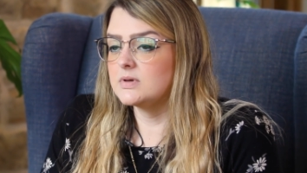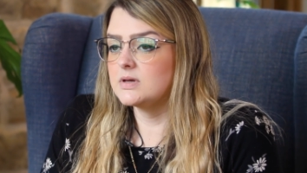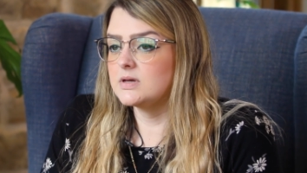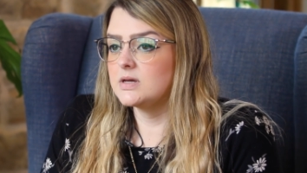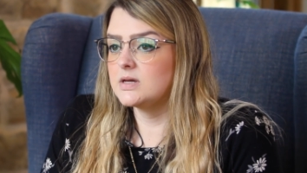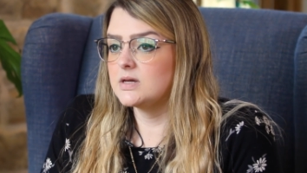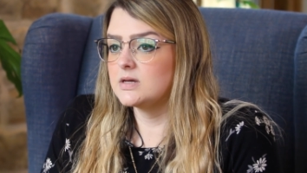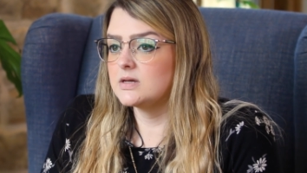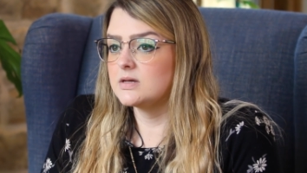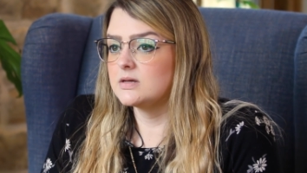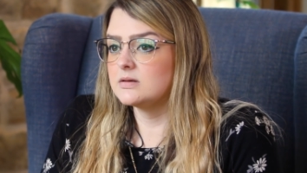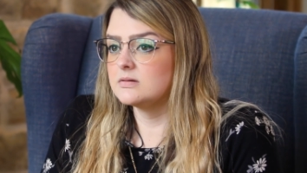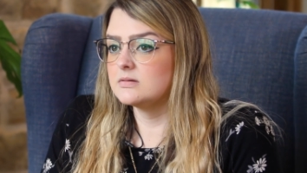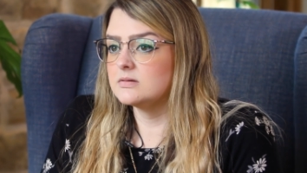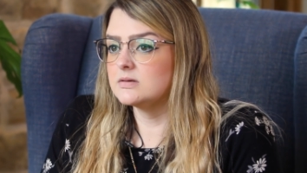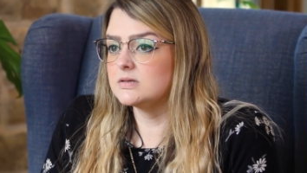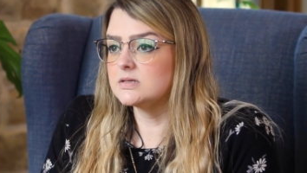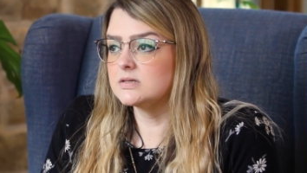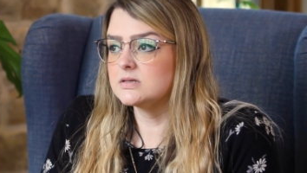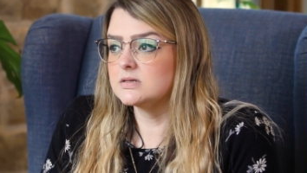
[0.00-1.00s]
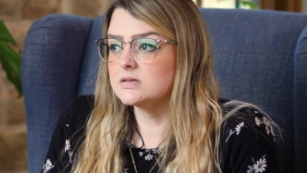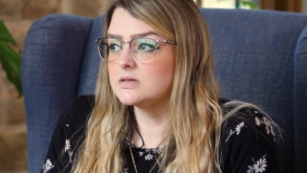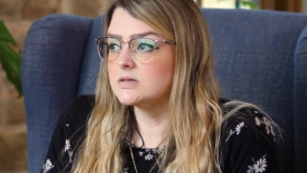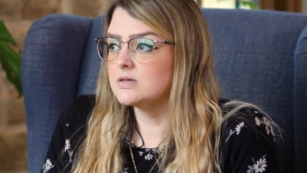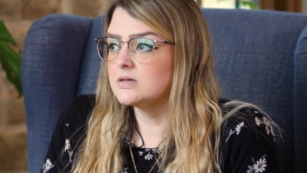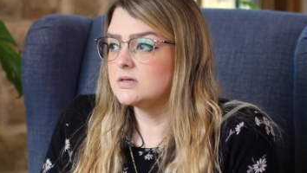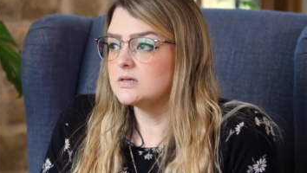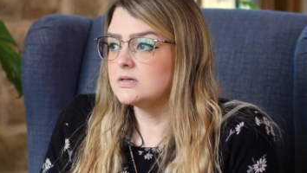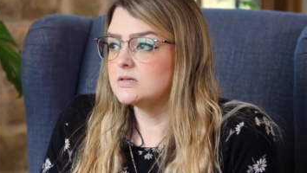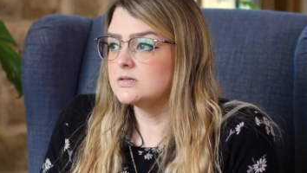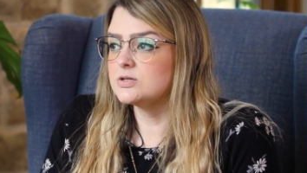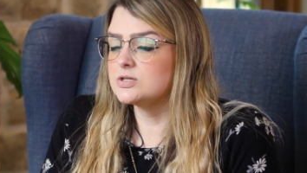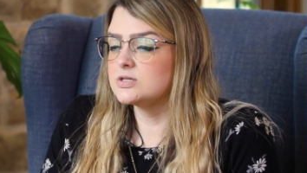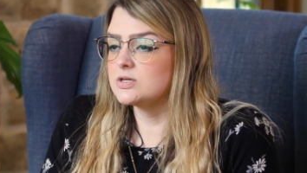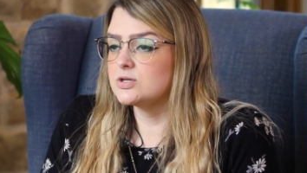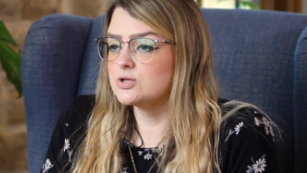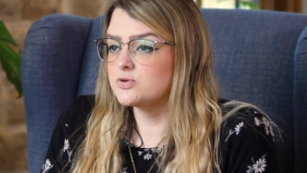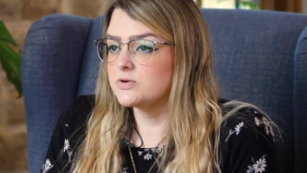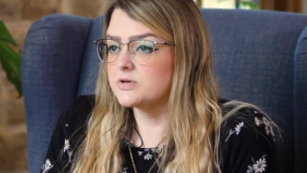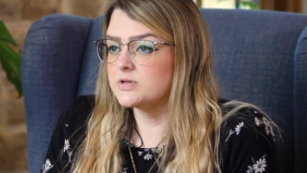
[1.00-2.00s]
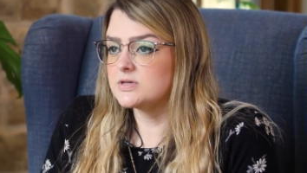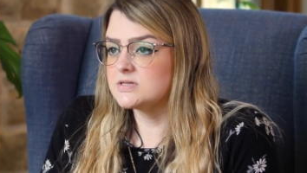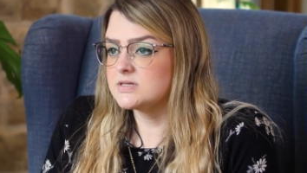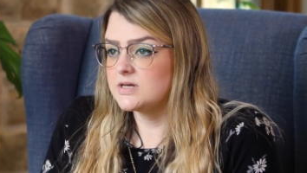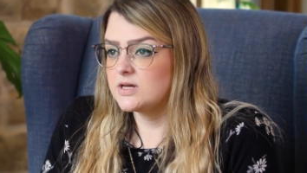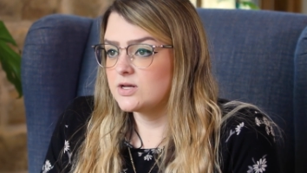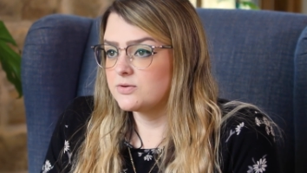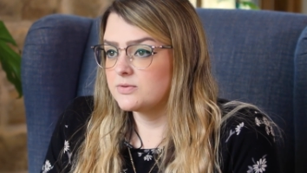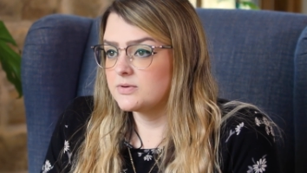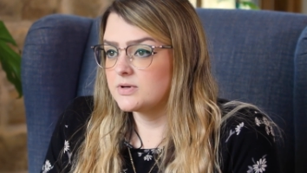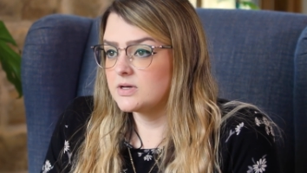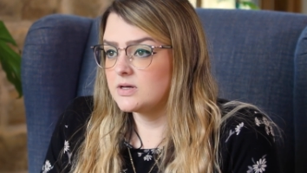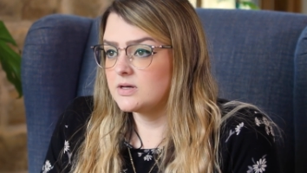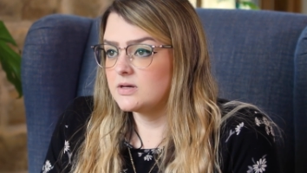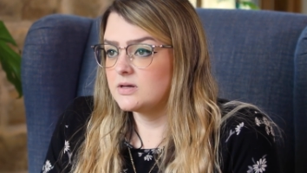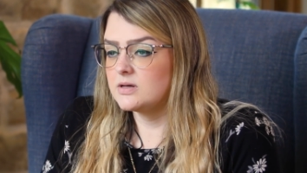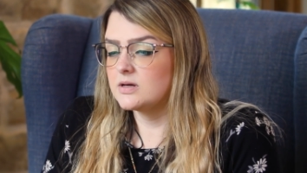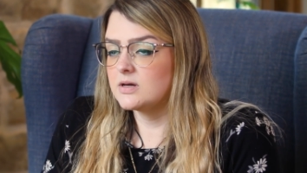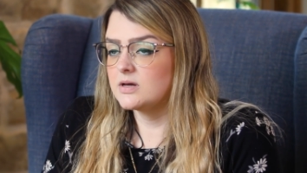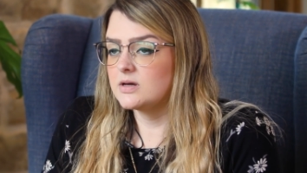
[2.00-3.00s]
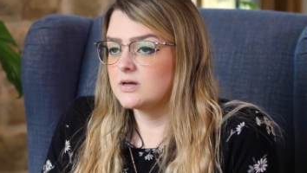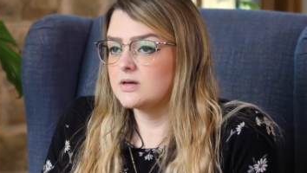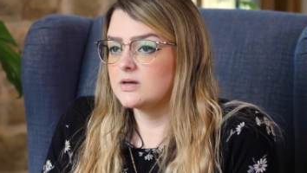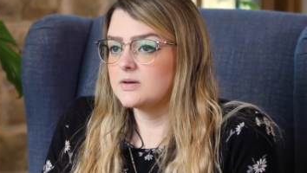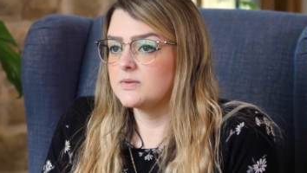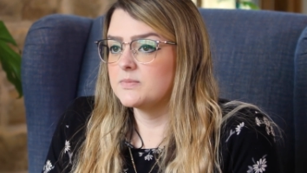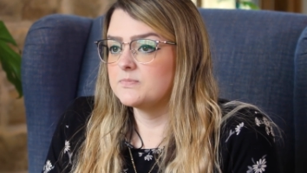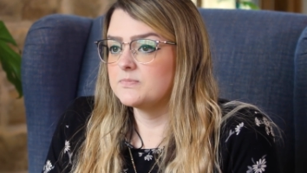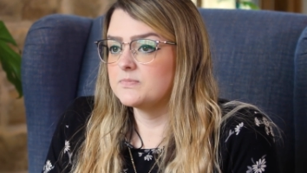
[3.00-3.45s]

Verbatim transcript: and just enjoy the scenery. Um,